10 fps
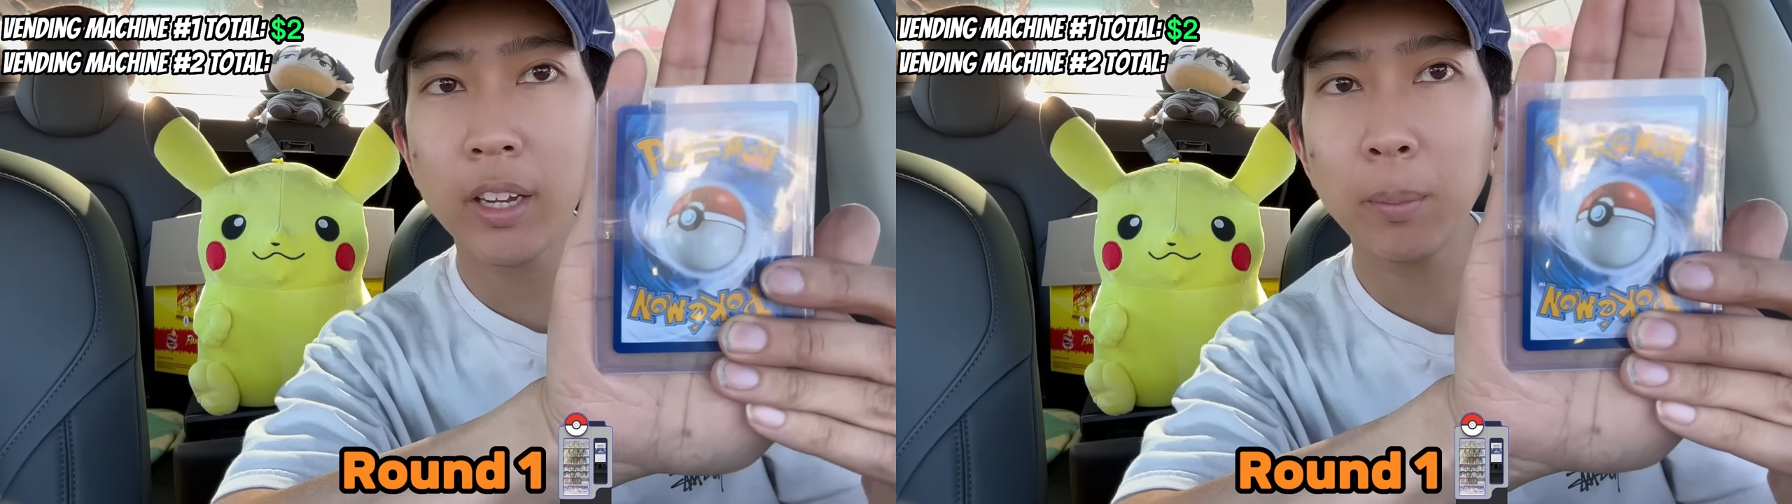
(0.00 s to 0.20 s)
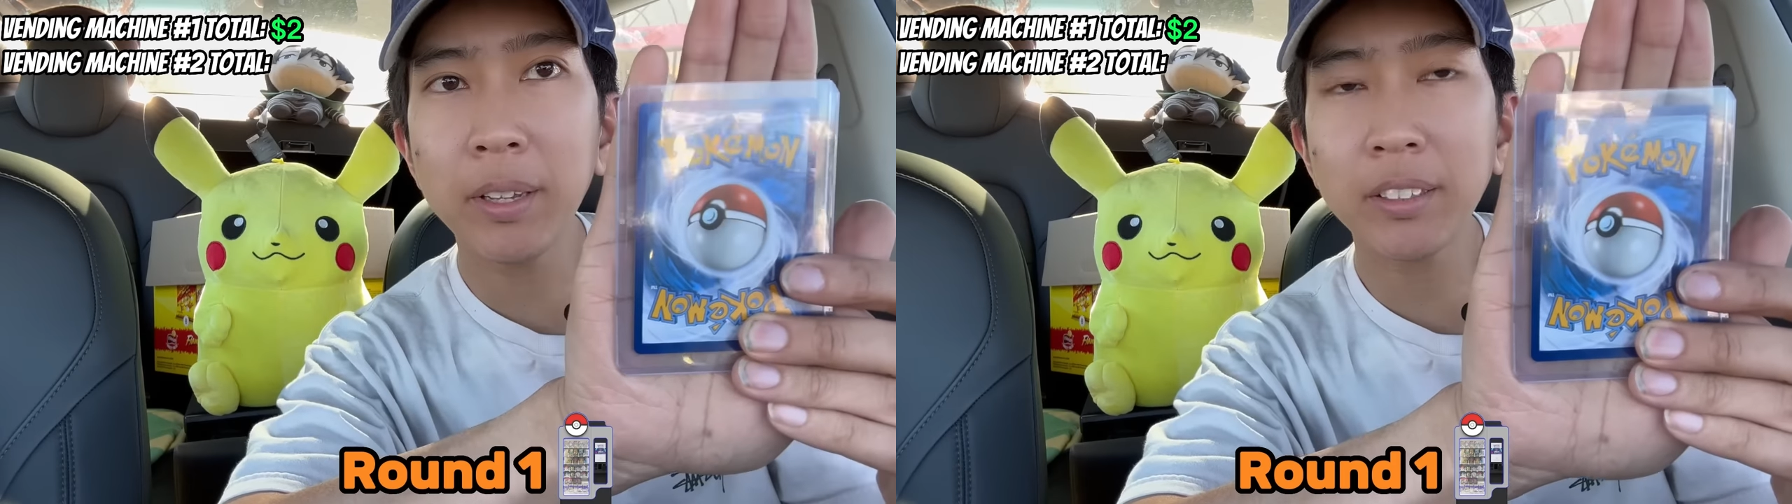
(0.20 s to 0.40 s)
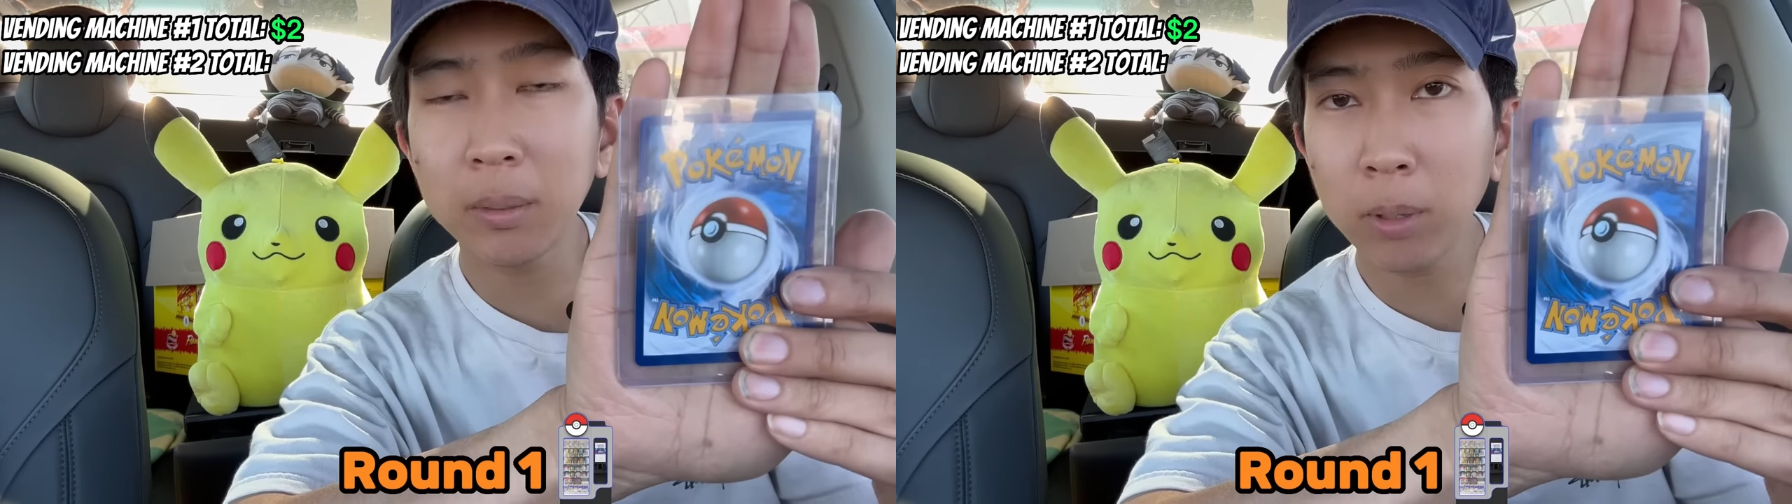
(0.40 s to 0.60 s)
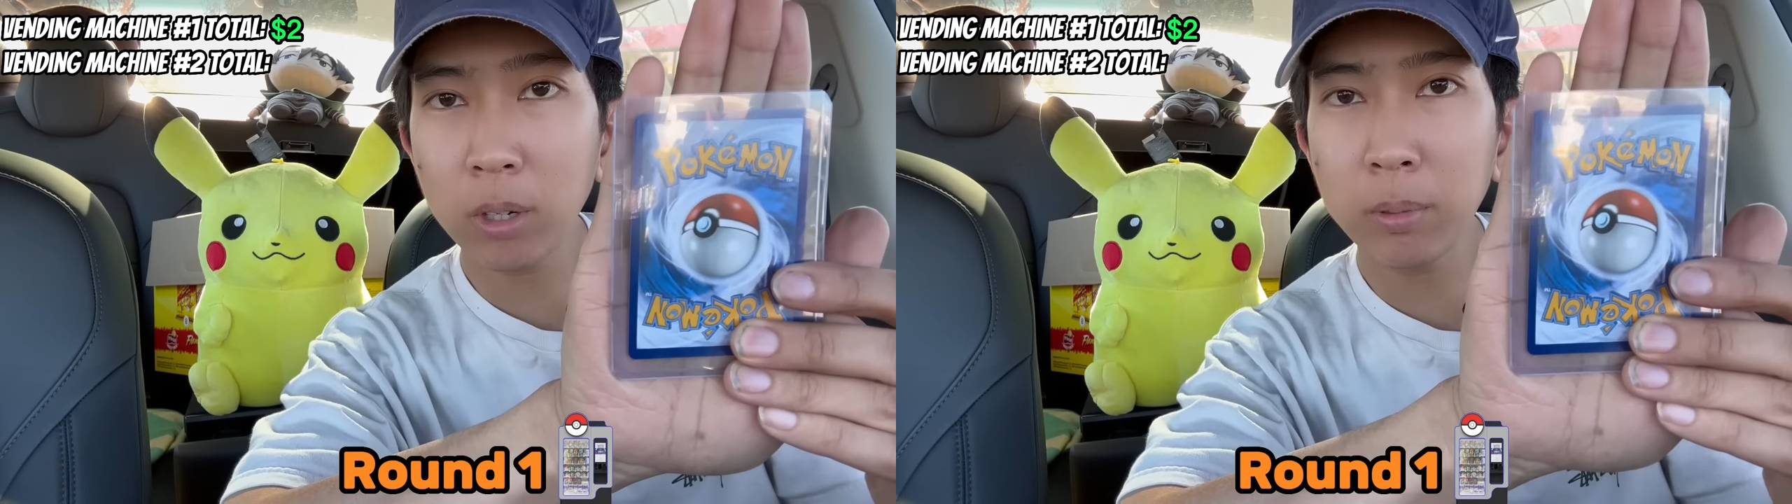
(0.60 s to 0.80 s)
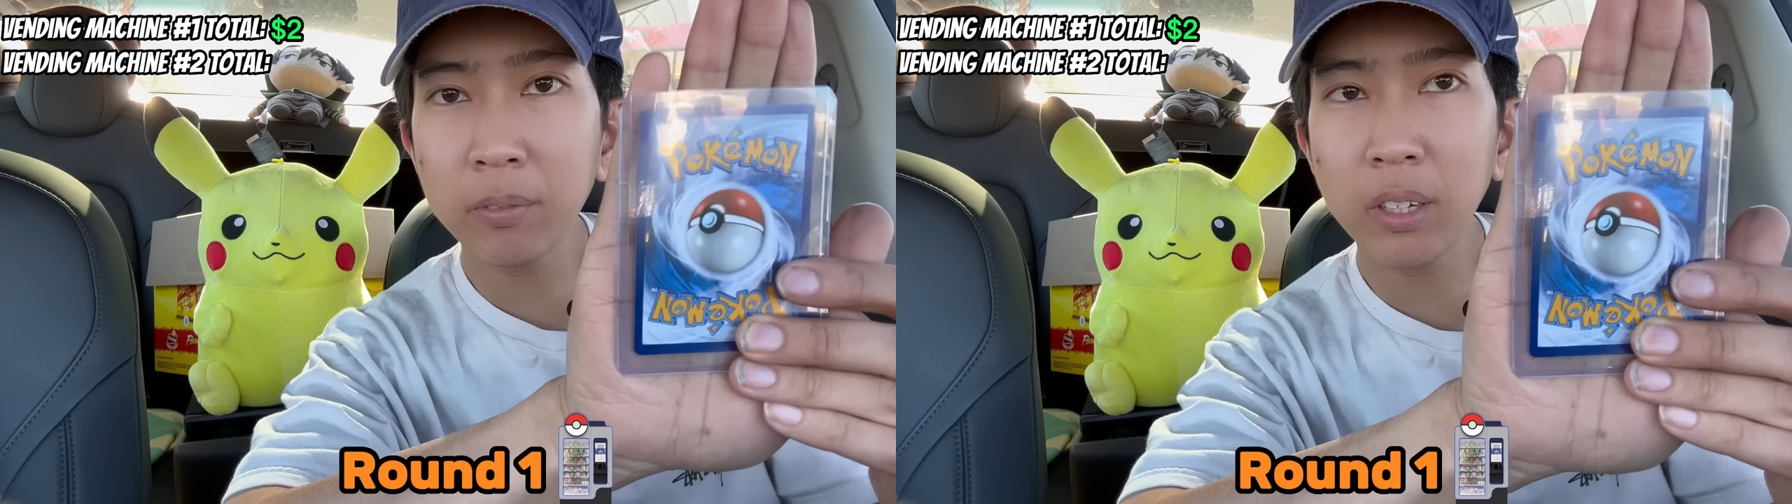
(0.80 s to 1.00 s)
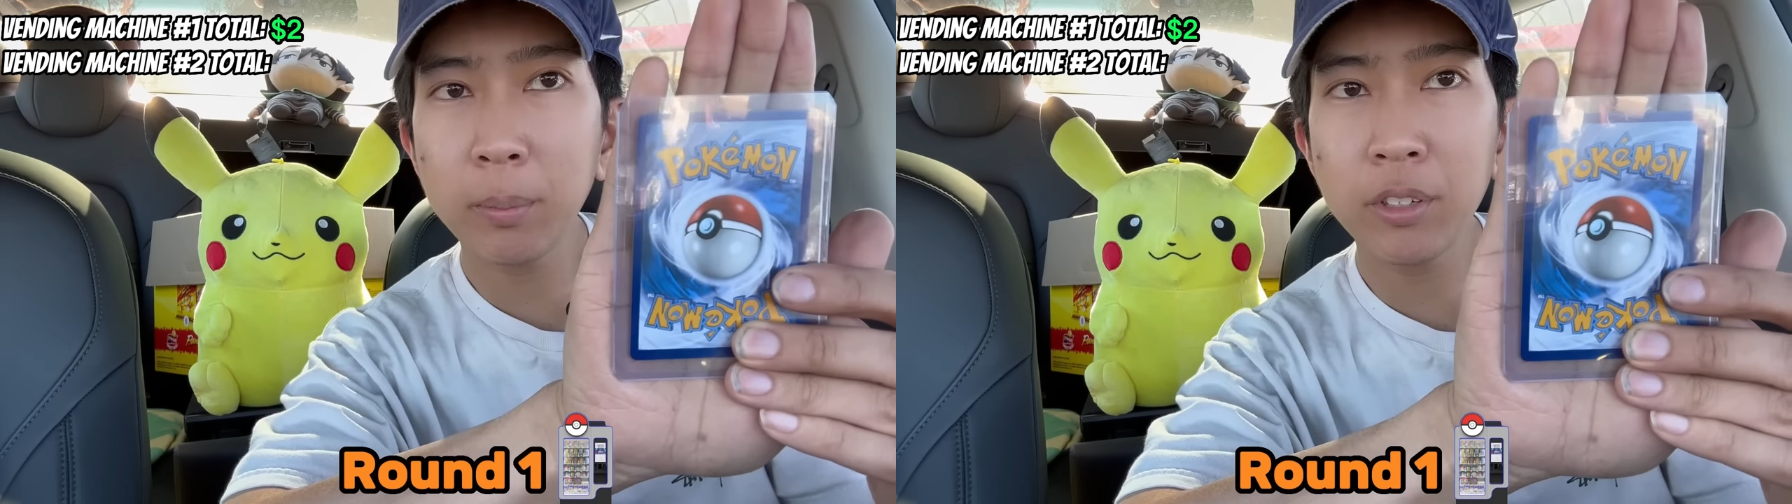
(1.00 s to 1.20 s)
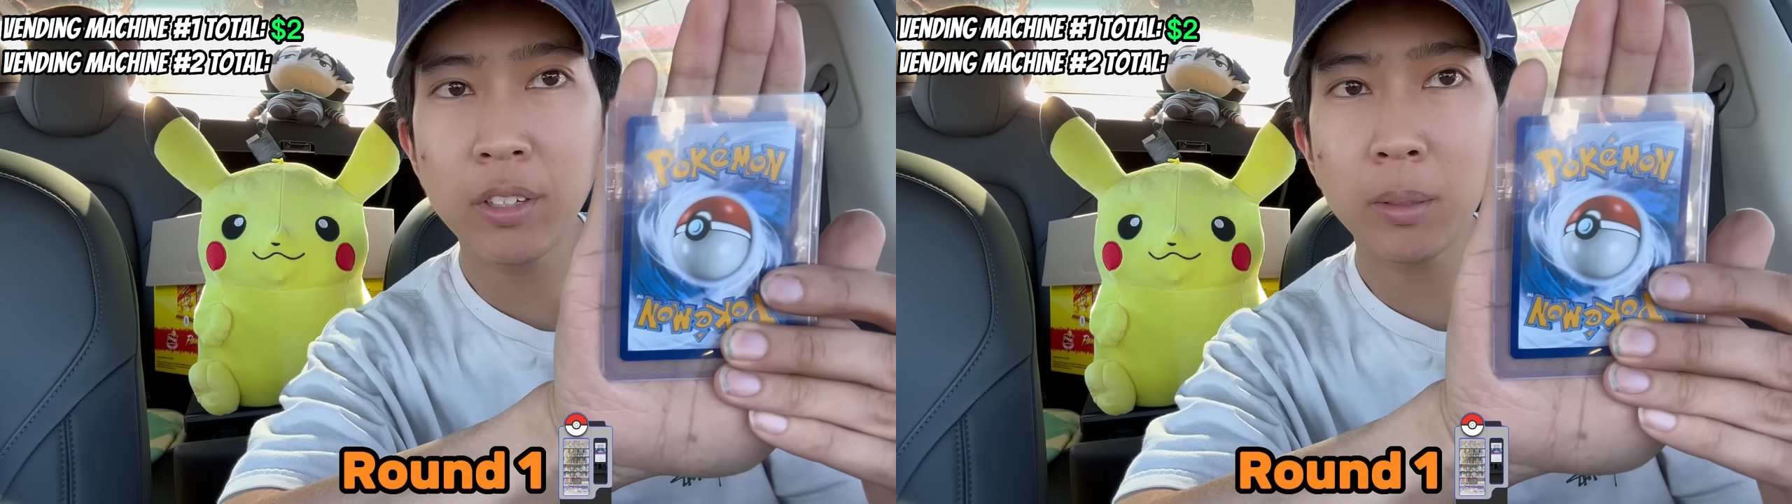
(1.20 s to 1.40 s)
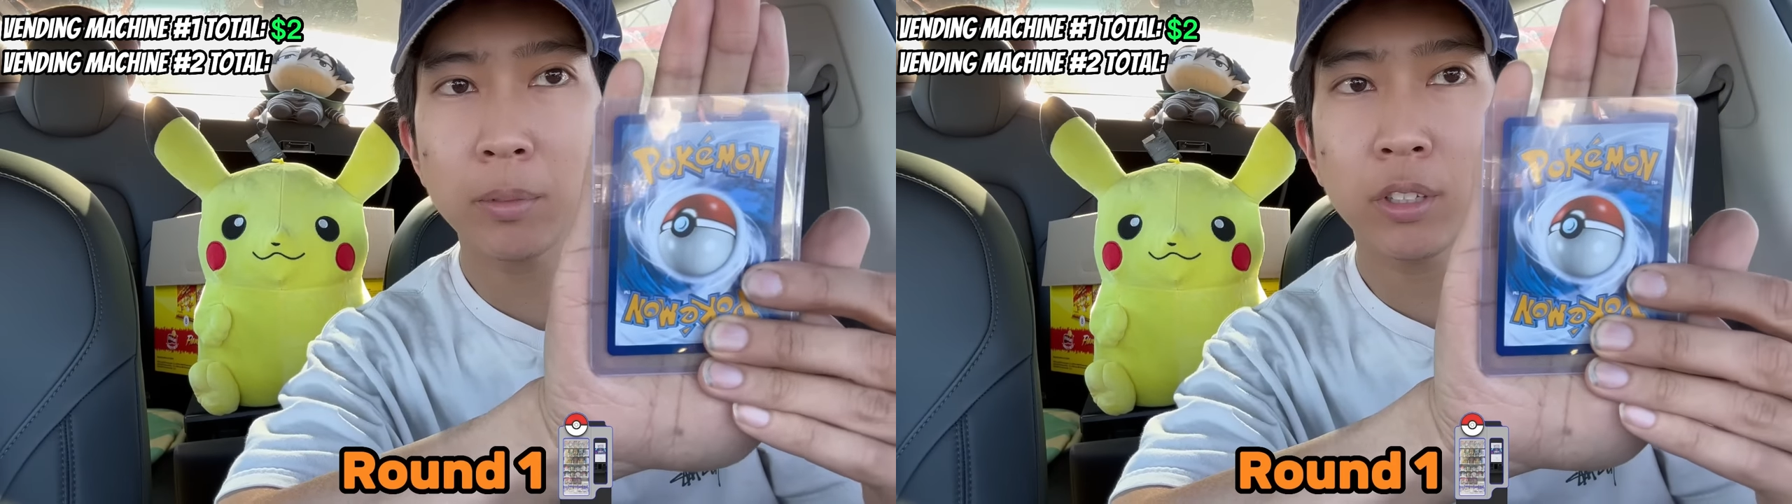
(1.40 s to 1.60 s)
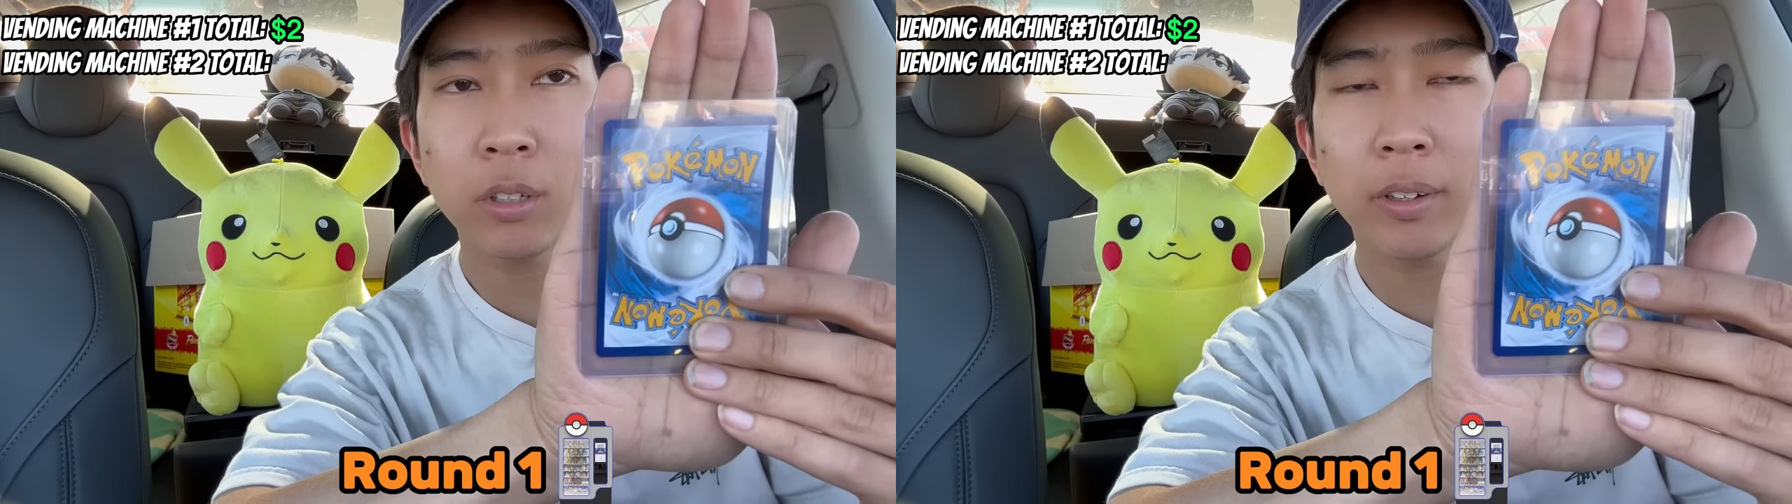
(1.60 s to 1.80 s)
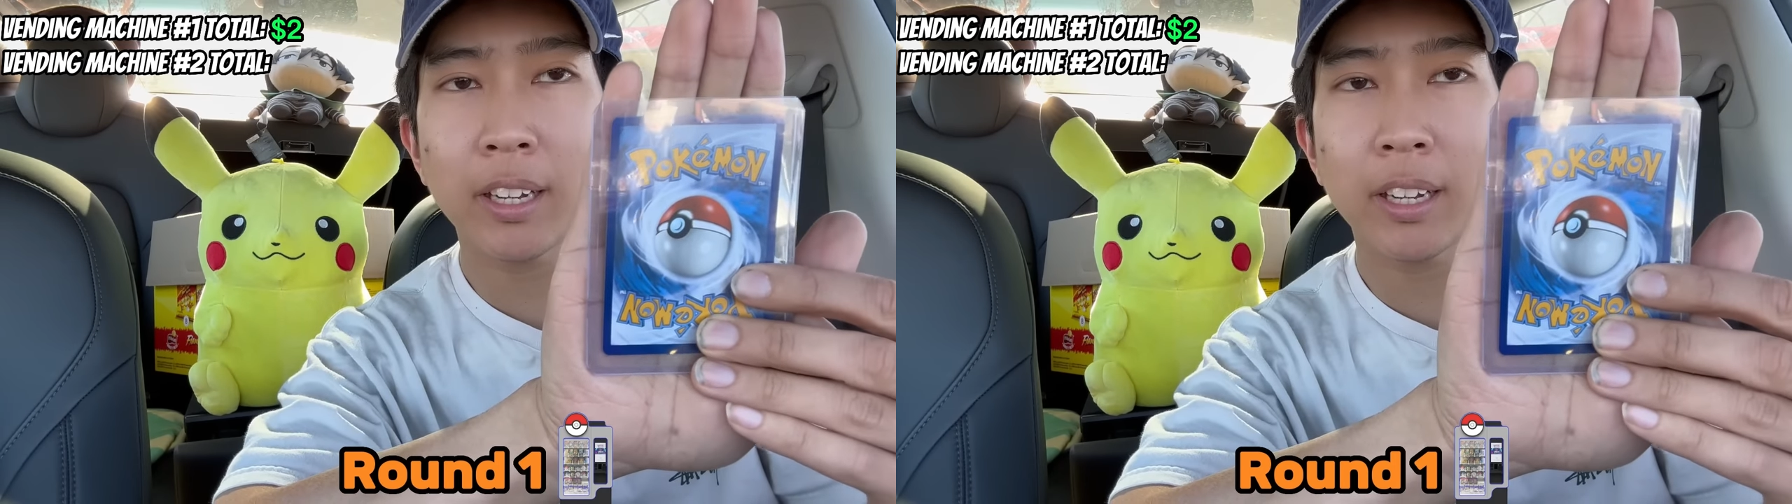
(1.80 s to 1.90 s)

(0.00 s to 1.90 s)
Okay, up next is Pokemon Vending Machine number 2,